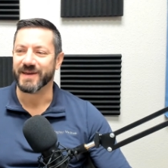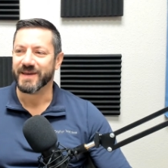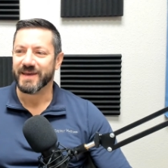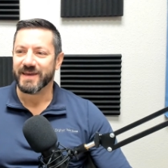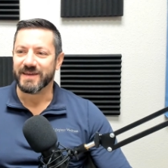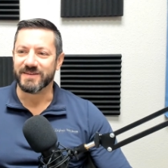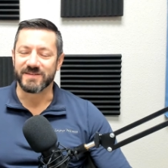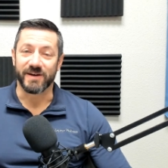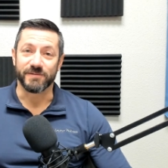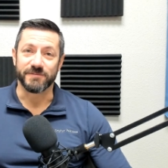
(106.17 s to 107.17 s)
he's
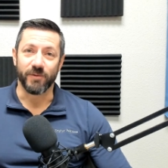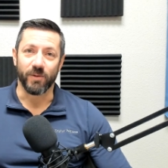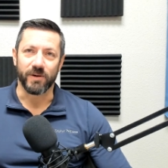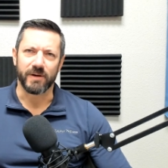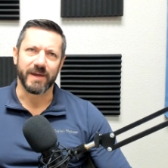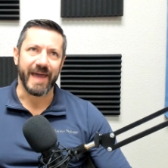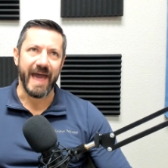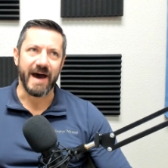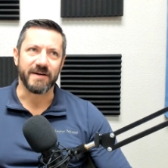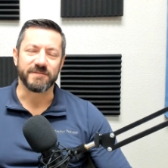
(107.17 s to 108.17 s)
now four and a
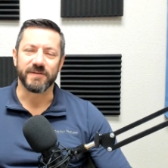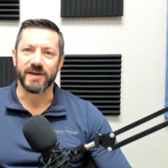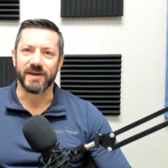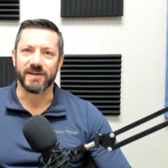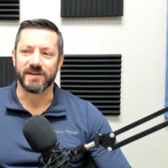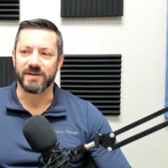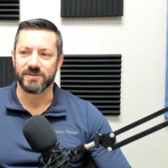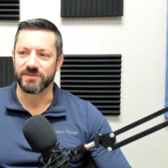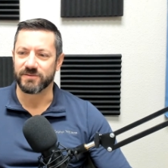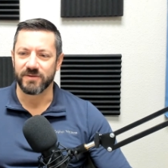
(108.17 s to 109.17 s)
half and he
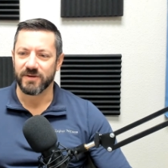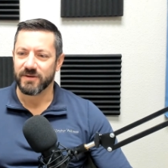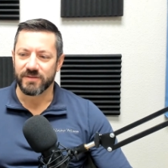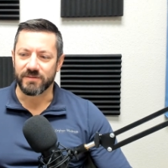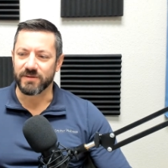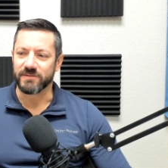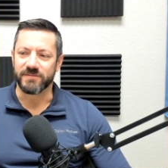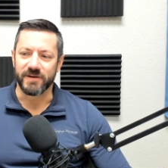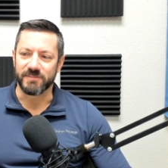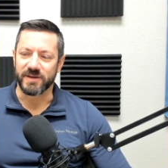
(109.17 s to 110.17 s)
was throwing a
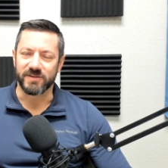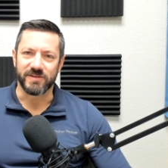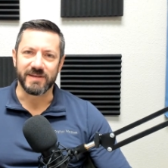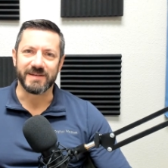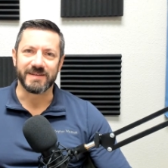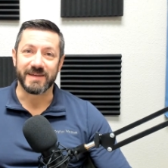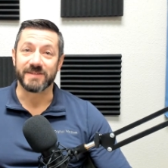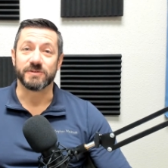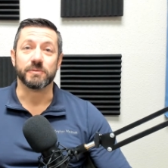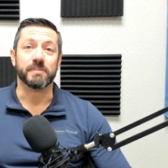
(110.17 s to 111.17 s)
fit because he didn't get
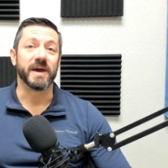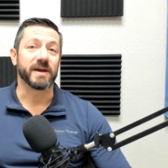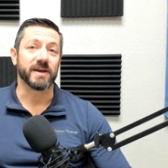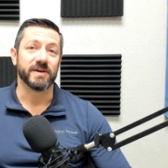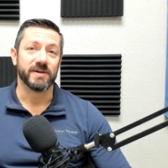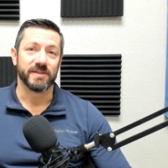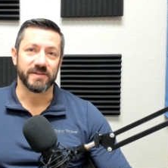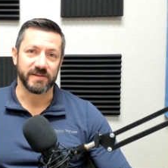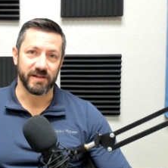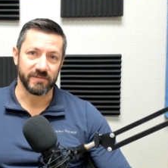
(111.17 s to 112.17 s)
to pick the
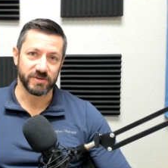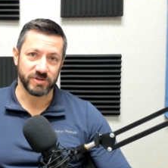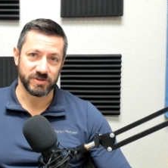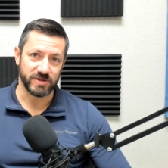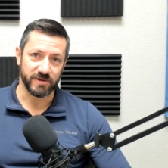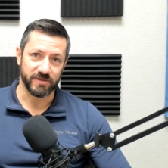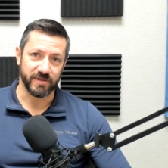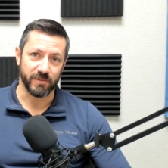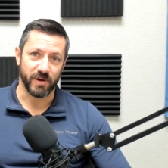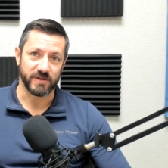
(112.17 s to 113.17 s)
television show that they
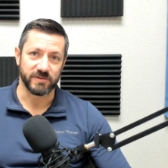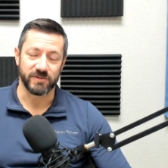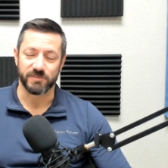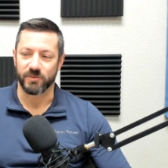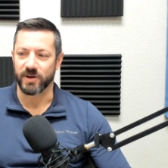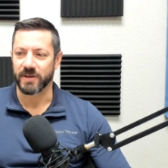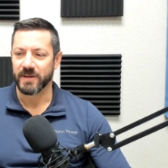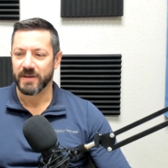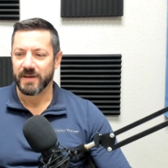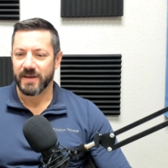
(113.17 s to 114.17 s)
watched this morning.
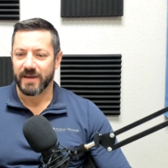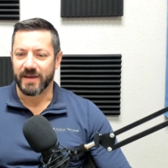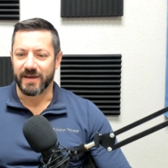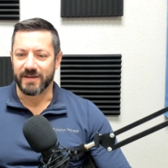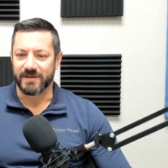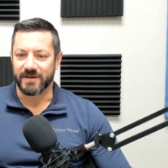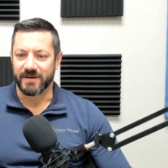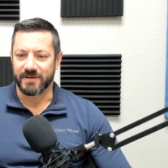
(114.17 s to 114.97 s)
And uh,